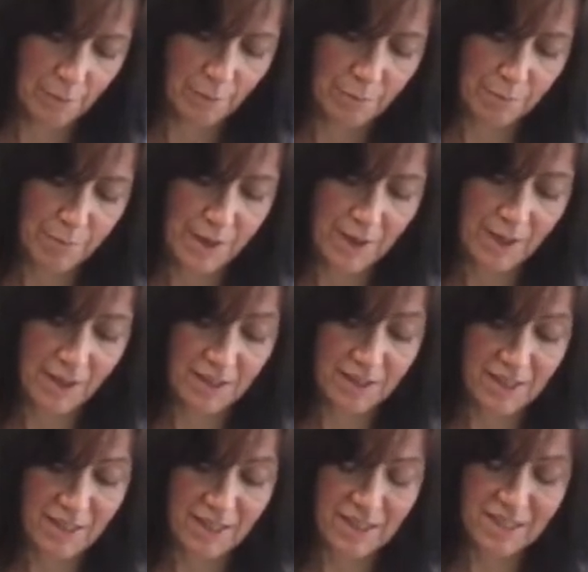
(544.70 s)
because
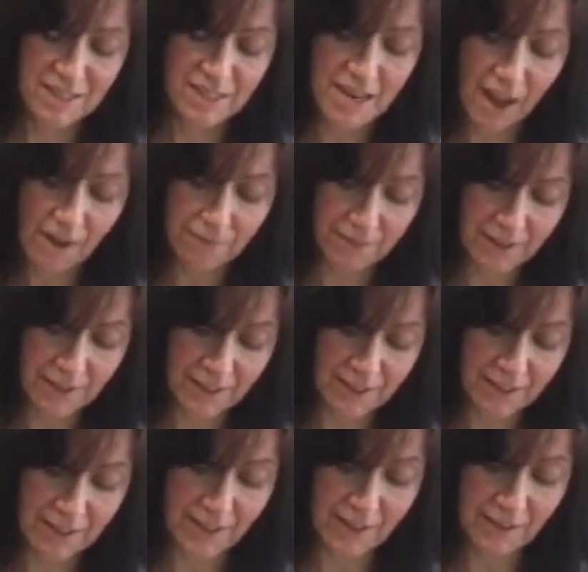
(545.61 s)
it's
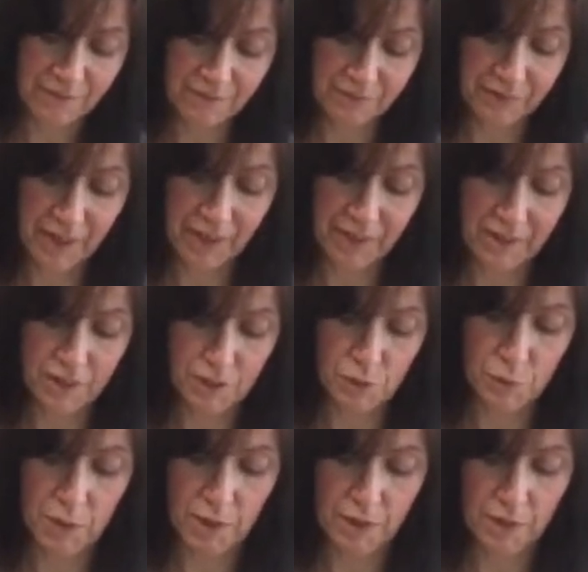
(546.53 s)
definitely on the
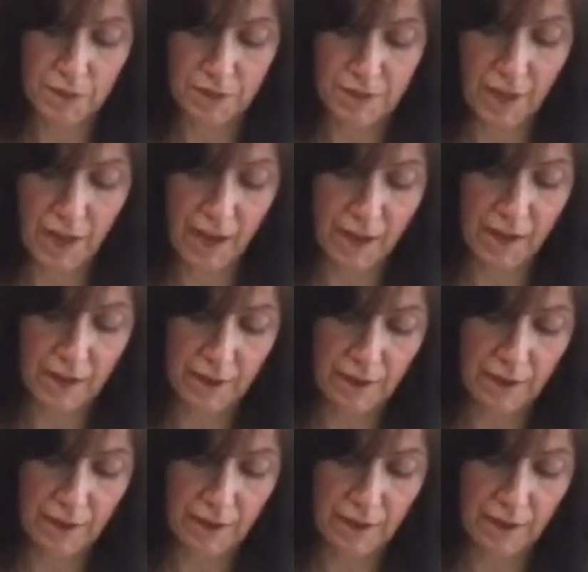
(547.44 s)
sweeter side.